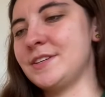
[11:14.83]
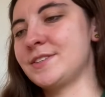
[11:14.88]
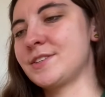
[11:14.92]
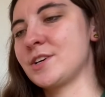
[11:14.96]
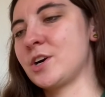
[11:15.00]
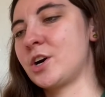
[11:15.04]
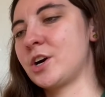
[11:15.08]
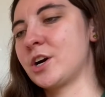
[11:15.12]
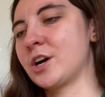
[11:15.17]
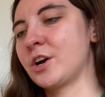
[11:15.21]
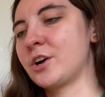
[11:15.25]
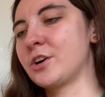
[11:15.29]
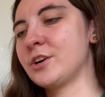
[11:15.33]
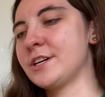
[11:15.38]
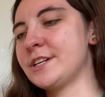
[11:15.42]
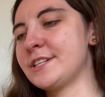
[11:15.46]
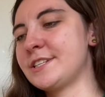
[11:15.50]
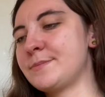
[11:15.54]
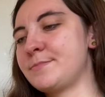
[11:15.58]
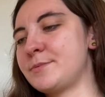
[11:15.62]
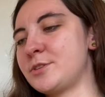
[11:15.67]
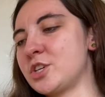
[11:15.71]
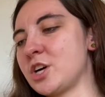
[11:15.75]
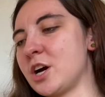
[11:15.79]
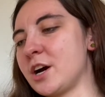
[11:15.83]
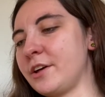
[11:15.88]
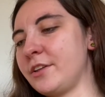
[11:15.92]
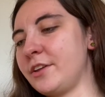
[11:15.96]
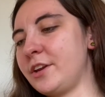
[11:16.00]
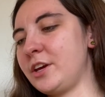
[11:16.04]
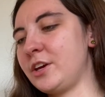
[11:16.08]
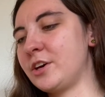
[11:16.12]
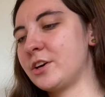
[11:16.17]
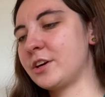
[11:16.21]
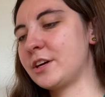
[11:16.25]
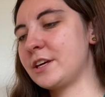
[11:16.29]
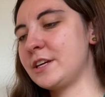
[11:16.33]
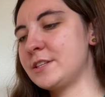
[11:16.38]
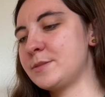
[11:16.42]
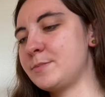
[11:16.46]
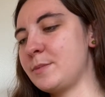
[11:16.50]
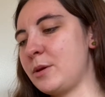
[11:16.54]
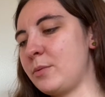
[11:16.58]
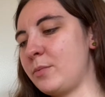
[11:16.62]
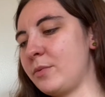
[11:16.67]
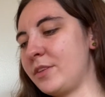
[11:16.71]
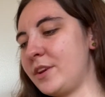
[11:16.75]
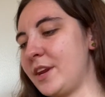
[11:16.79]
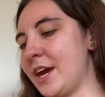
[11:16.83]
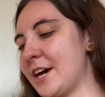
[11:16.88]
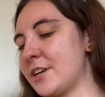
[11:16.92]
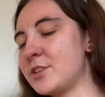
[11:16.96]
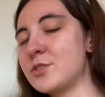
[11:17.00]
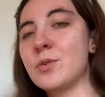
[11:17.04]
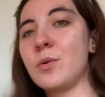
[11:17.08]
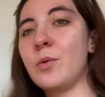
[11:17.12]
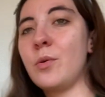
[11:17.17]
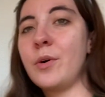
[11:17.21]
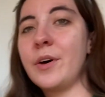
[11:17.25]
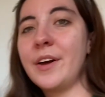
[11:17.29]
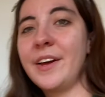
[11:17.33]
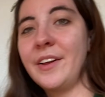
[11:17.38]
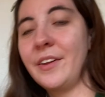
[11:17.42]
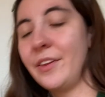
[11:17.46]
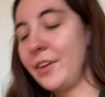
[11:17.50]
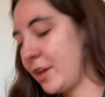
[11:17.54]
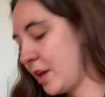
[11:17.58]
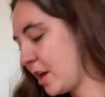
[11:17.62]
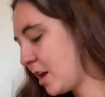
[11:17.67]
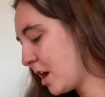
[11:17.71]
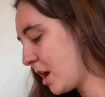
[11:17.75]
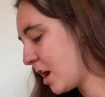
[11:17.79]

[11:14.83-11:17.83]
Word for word: are crisp, chocolatey cookies made with natural oil